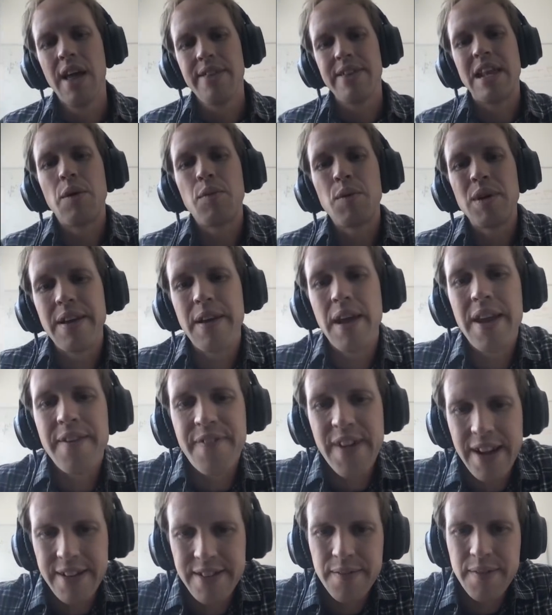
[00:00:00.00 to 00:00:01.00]
then it will
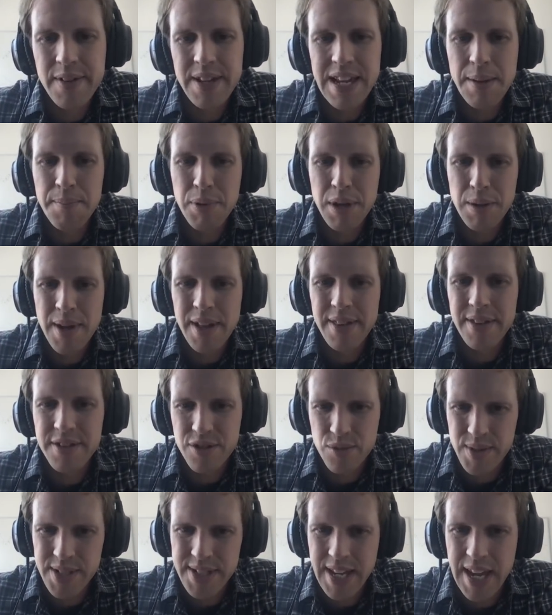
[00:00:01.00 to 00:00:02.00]
effectively implement
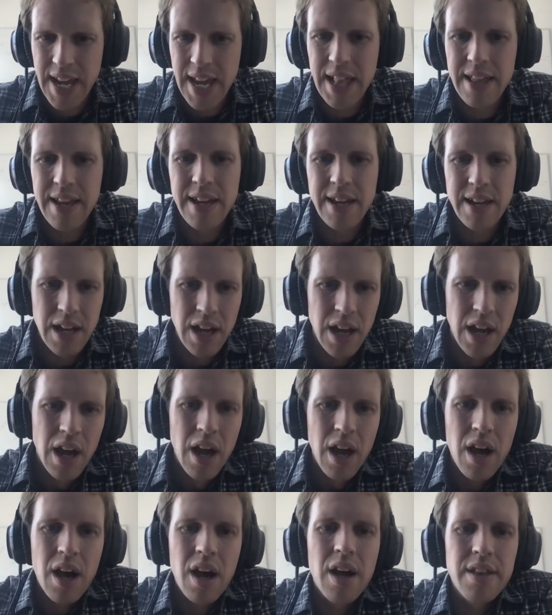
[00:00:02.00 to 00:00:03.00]
this rescaling
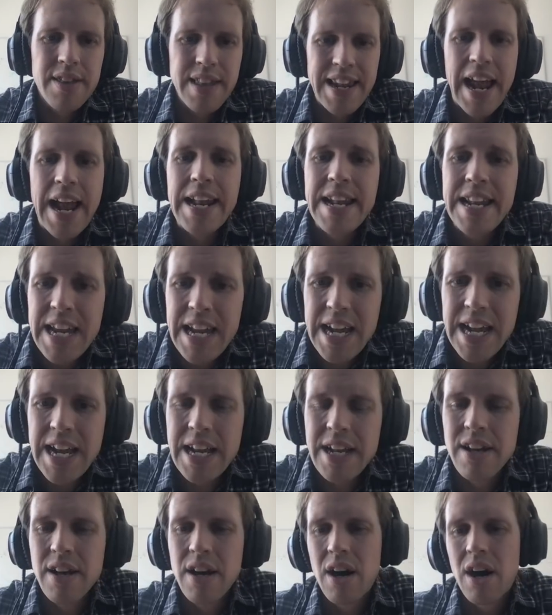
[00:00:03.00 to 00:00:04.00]
that I
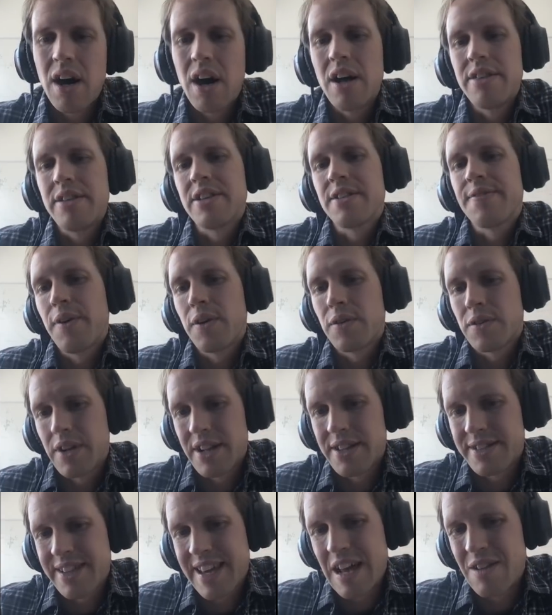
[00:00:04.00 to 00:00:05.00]
need on this
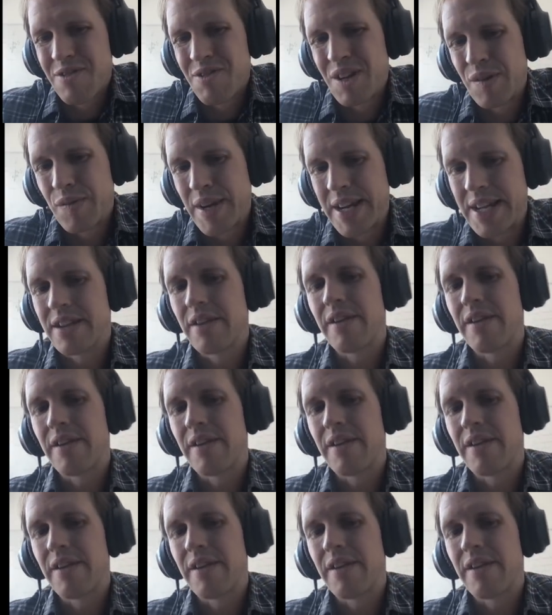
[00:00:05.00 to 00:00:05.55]
photon scattering rate.